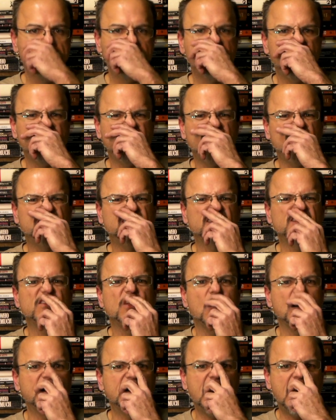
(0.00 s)
And this is
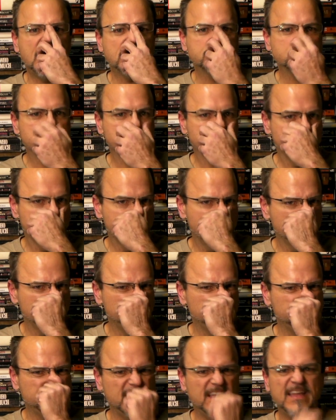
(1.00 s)
not a national
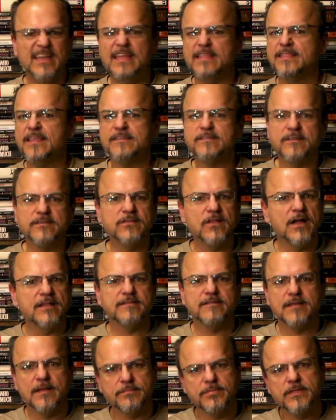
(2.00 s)
emergency. And this is not
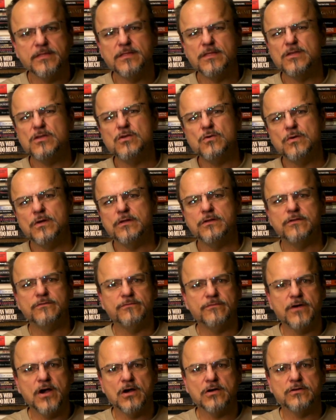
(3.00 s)
something that you could
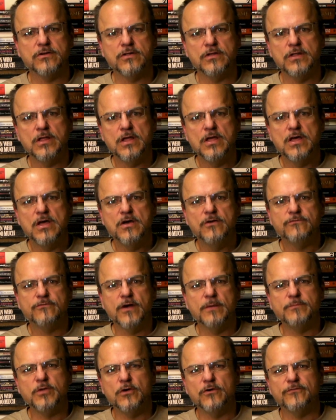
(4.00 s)
divert
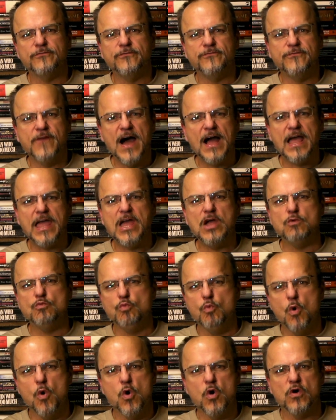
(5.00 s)
from your fucking
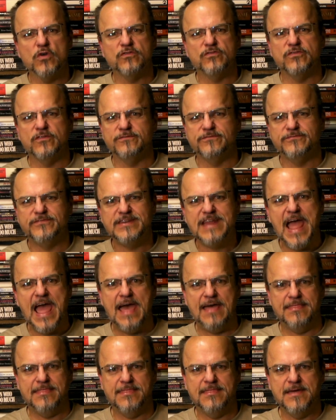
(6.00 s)
wars of
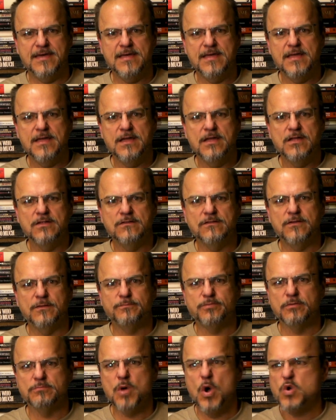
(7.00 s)
death to
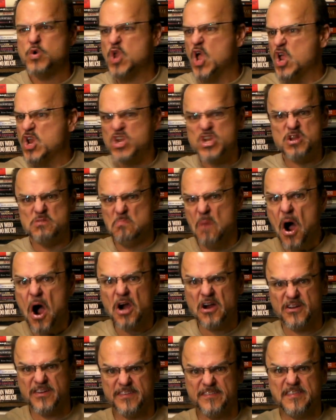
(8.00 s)
promote
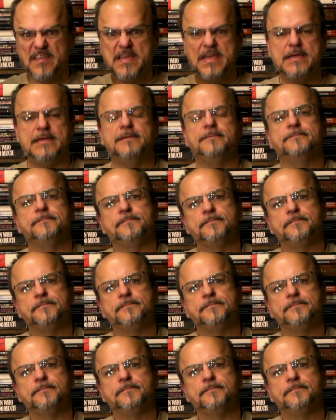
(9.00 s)
democracy.